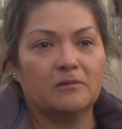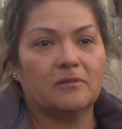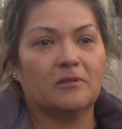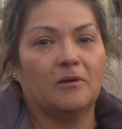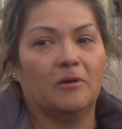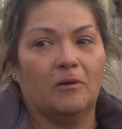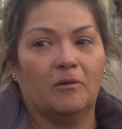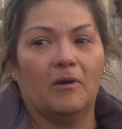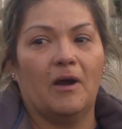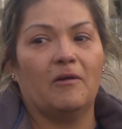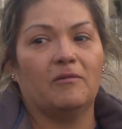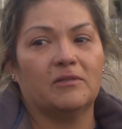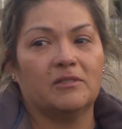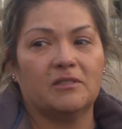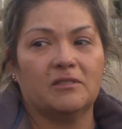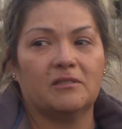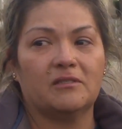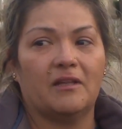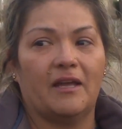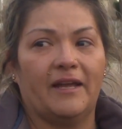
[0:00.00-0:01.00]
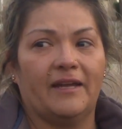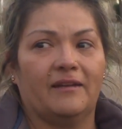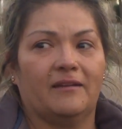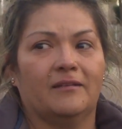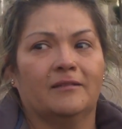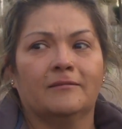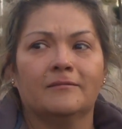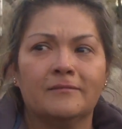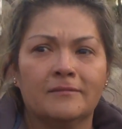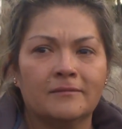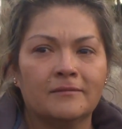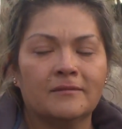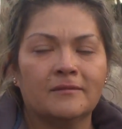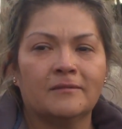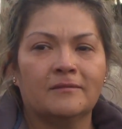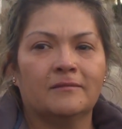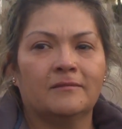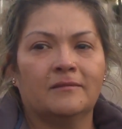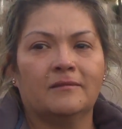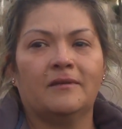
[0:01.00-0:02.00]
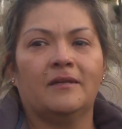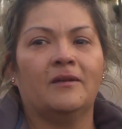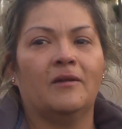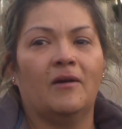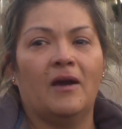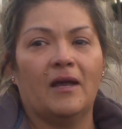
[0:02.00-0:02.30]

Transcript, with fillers: So I was just like, you know,